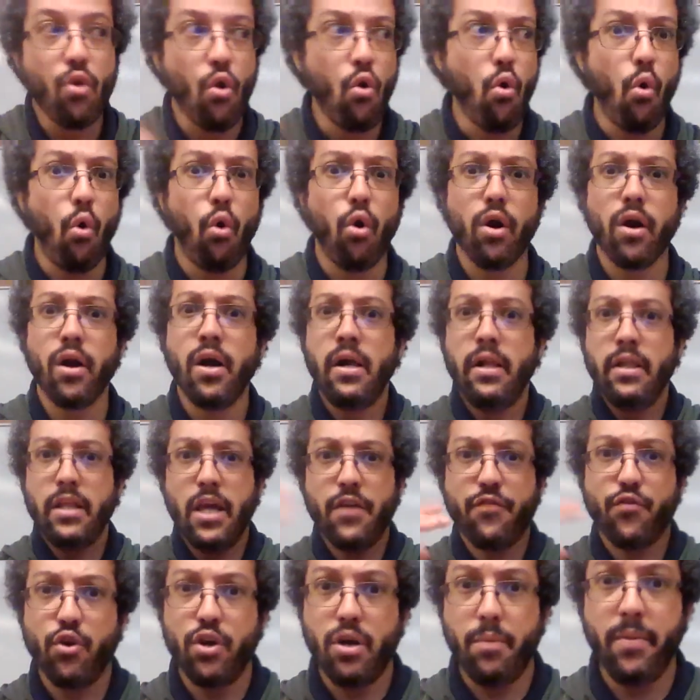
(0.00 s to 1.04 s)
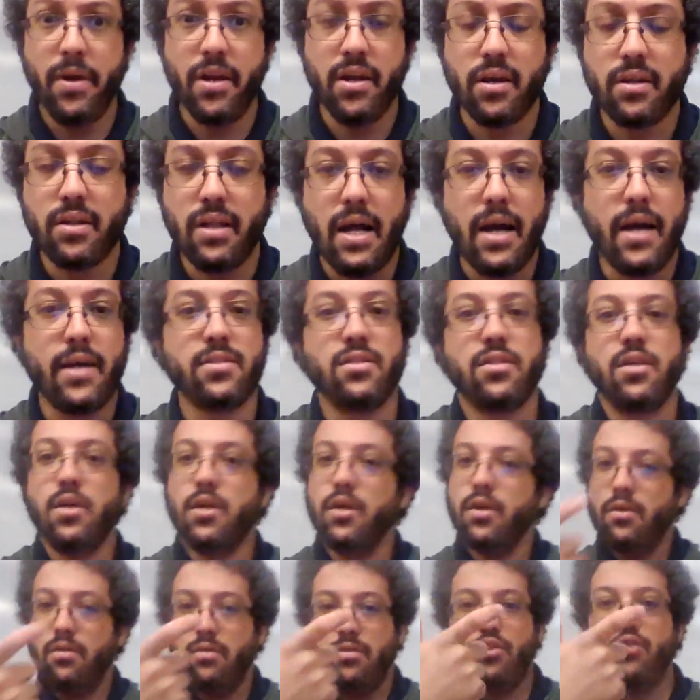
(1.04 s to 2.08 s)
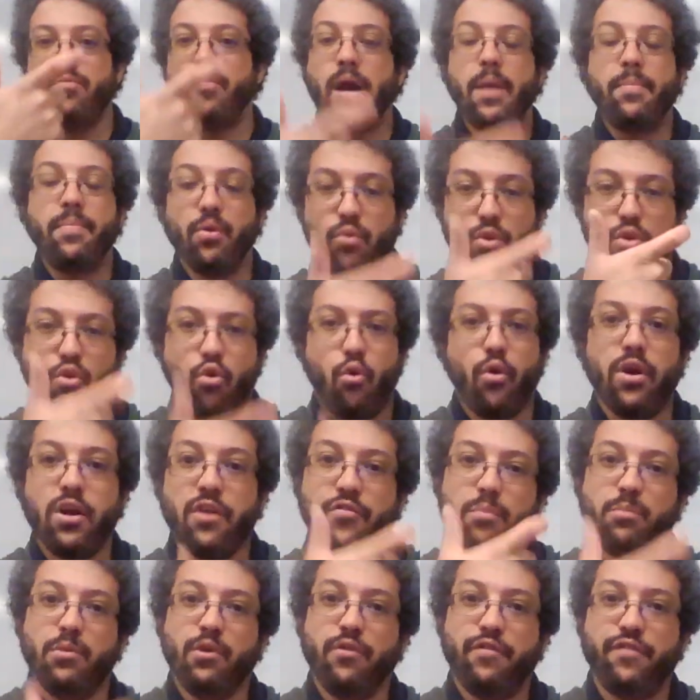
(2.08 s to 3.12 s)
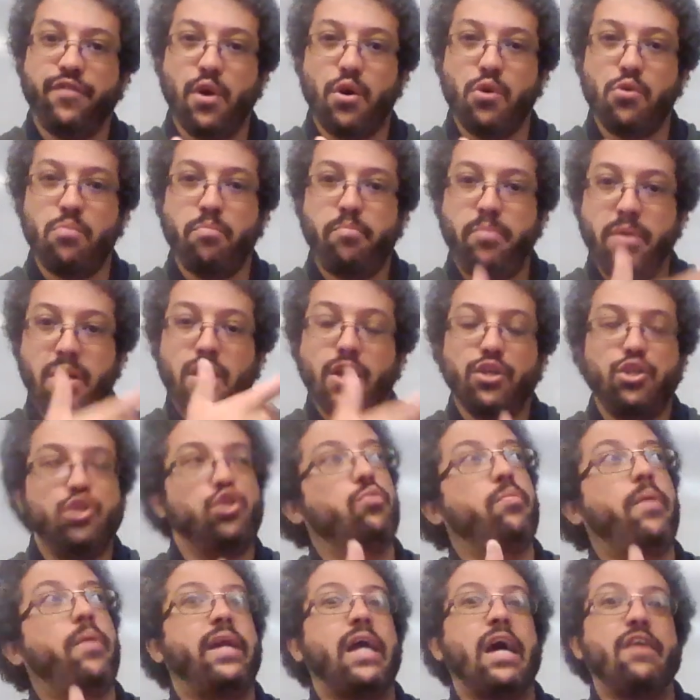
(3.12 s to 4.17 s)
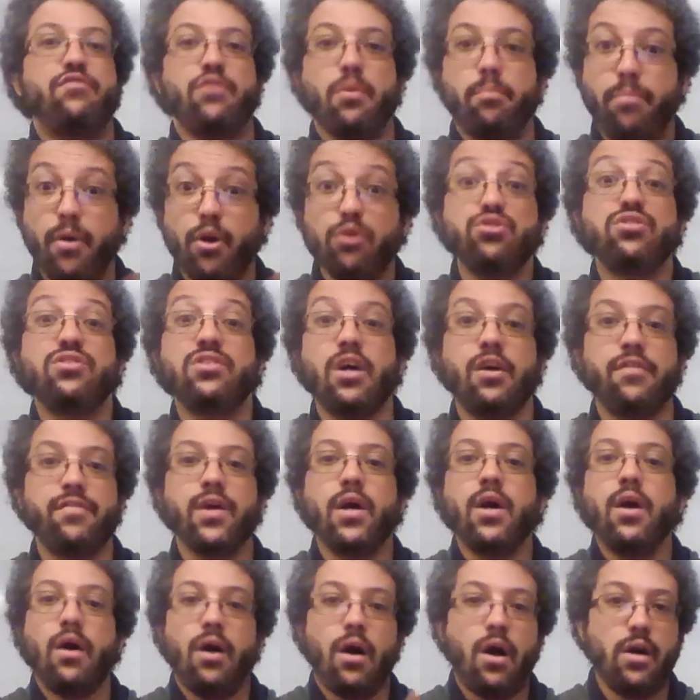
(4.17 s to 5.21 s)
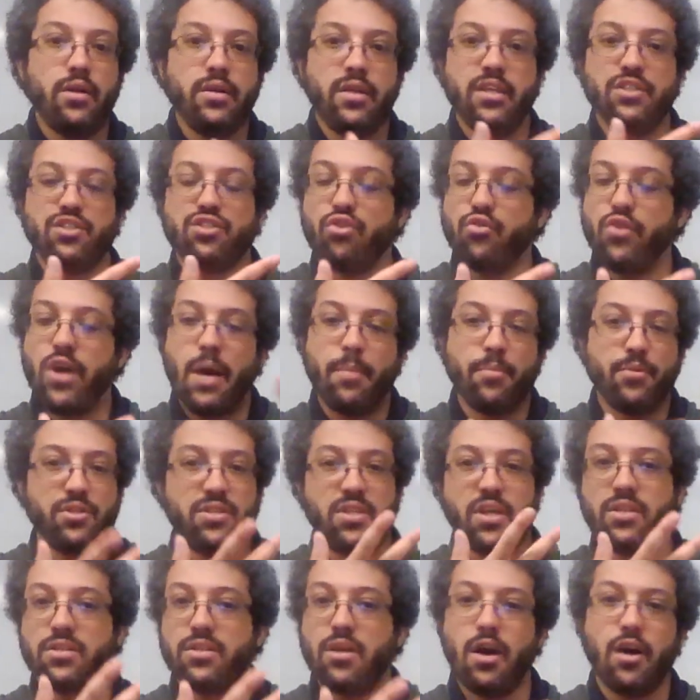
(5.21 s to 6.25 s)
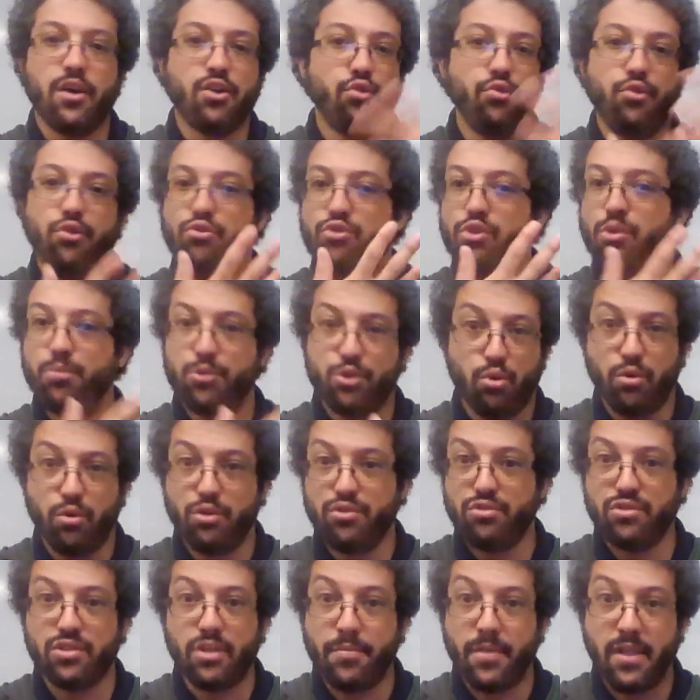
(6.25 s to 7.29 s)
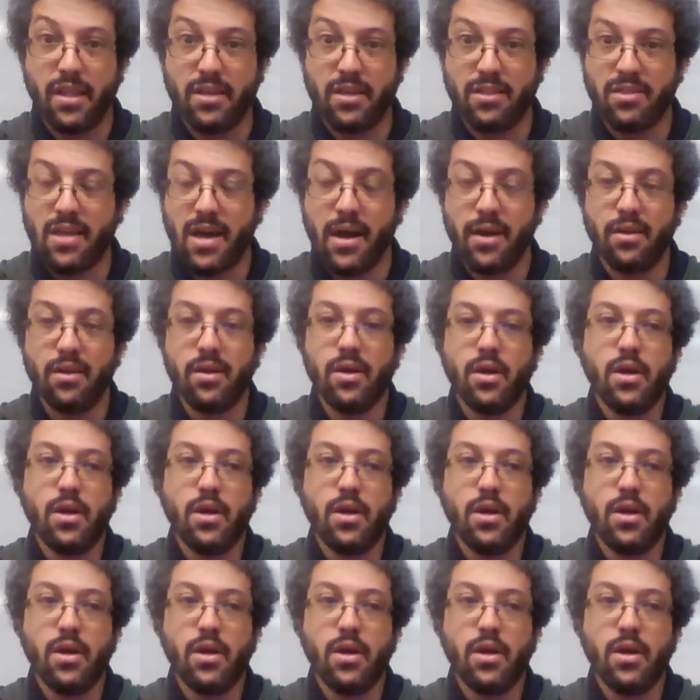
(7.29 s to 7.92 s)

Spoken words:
Or if you're in a media class, you might be recording from your phone because you might have to post stuff on Instagram or TikTok or YouTube Shorts or something like that.